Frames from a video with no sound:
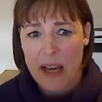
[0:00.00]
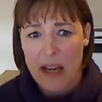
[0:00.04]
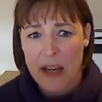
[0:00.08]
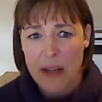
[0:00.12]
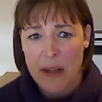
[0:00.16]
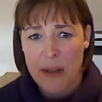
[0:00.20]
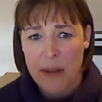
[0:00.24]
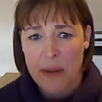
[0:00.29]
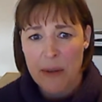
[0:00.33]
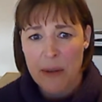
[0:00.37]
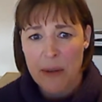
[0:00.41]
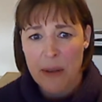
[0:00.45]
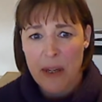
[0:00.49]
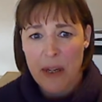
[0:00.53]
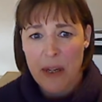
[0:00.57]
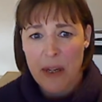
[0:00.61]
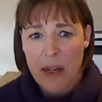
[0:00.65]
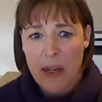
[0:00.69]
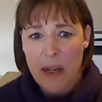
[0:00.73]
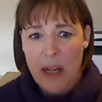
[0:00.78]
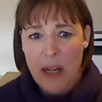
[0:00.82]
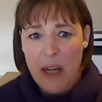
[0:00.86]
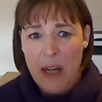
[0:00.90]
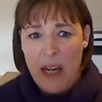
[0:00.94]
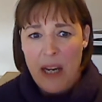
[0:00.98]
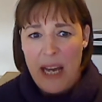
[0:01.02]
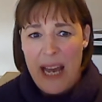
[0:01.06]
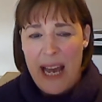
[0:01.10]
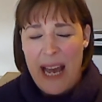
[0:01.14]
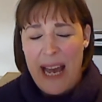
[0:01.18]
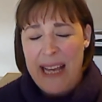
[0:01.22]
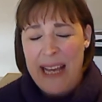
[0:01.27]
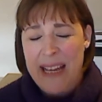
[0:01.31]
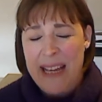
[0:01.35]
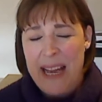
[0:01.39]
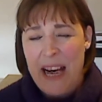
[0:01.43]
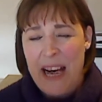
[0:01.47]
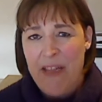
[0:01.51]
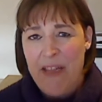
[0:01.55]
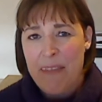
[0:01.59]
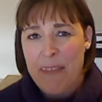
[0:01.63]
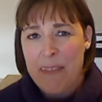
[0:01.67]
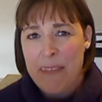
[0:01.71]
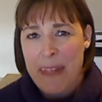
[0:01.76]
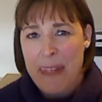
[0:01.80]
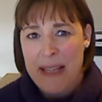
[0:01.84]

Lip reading: it had to have